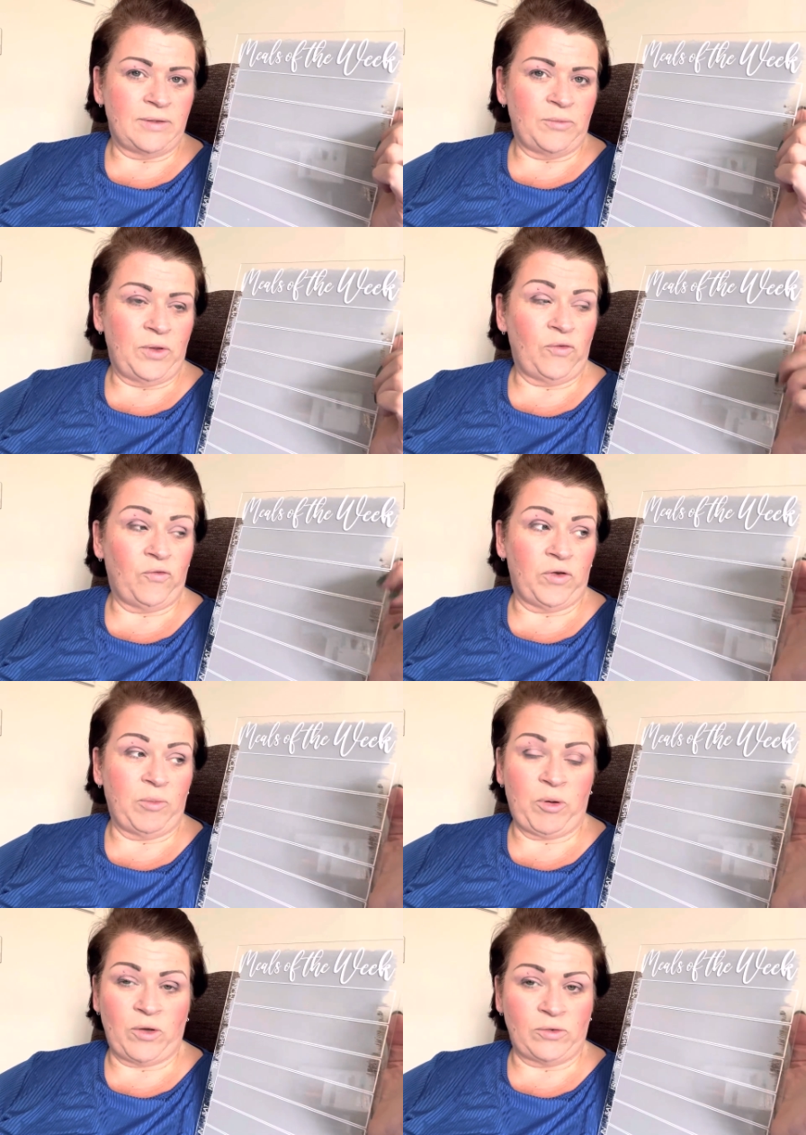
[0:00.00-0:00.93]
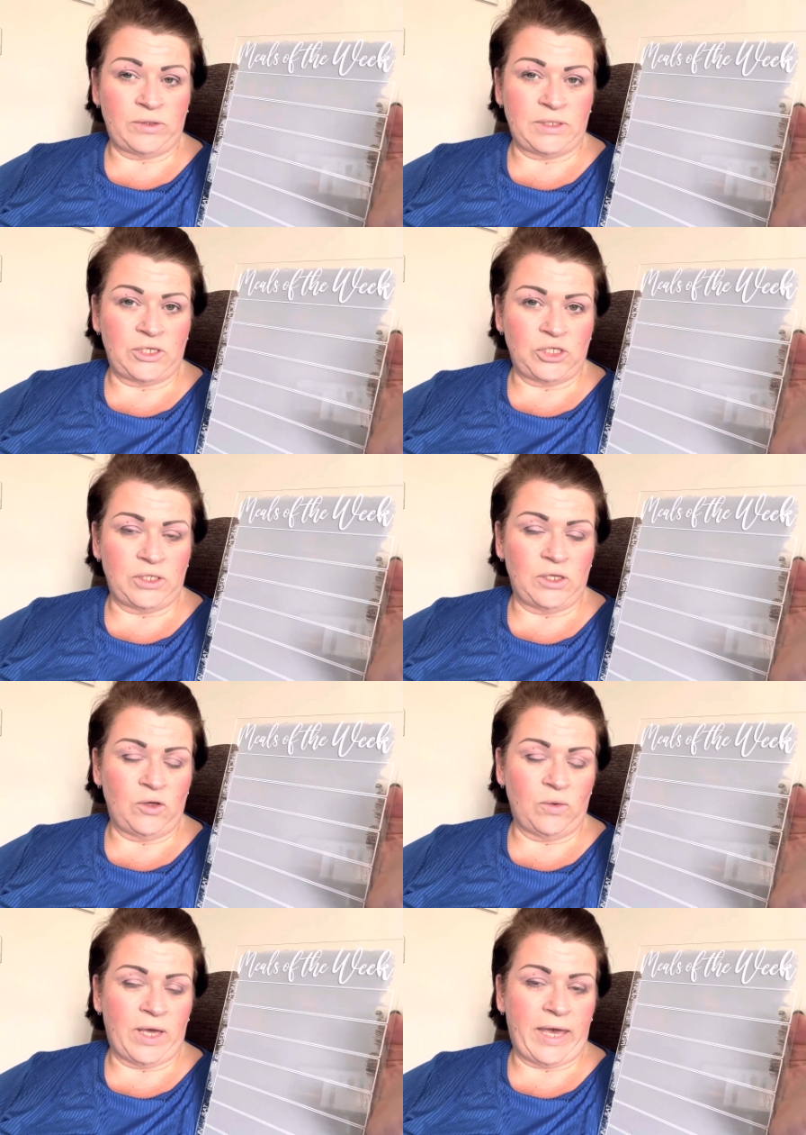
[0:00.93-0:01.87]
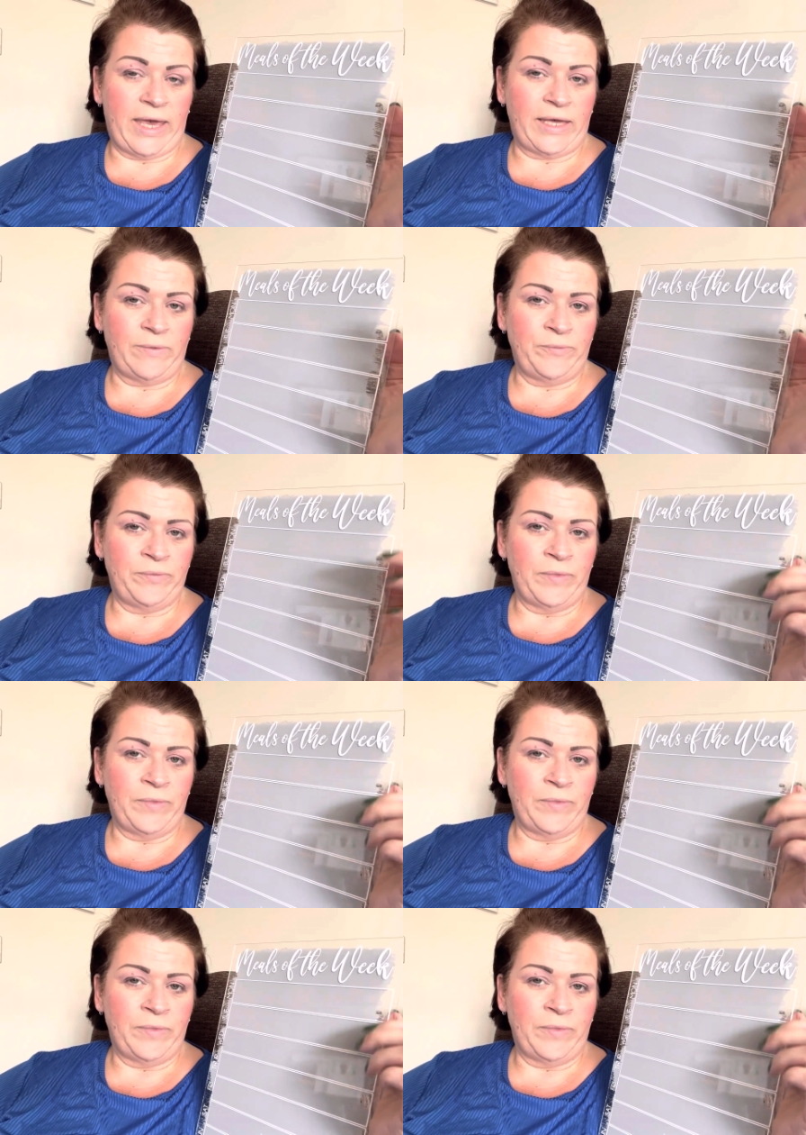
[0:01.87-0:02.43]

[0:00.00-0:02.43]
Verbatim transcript: with free postage in the UK,